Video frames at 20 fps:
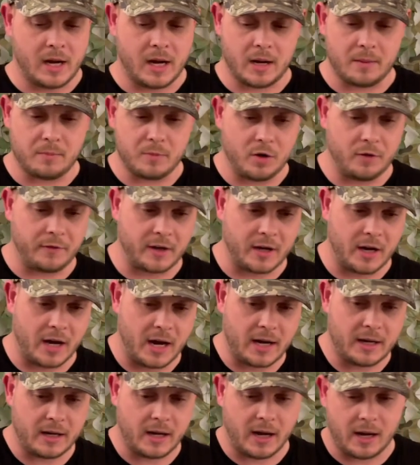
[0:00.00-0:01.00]
moving
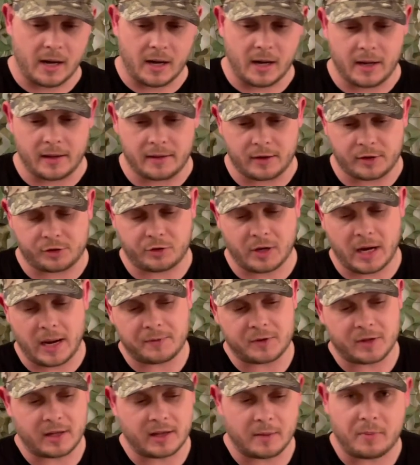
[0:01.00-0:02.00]
on, the
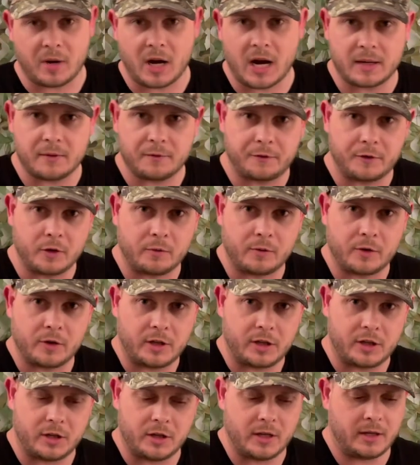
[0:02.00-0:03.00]
straps on the bottom feel
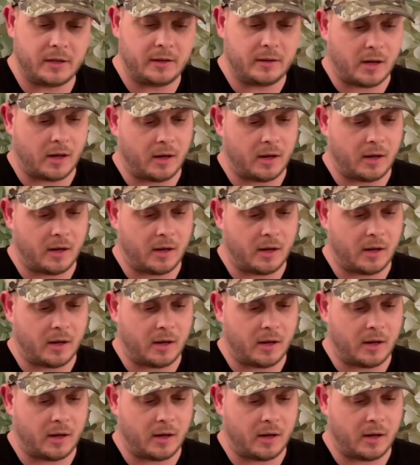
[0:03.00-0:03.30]
really good.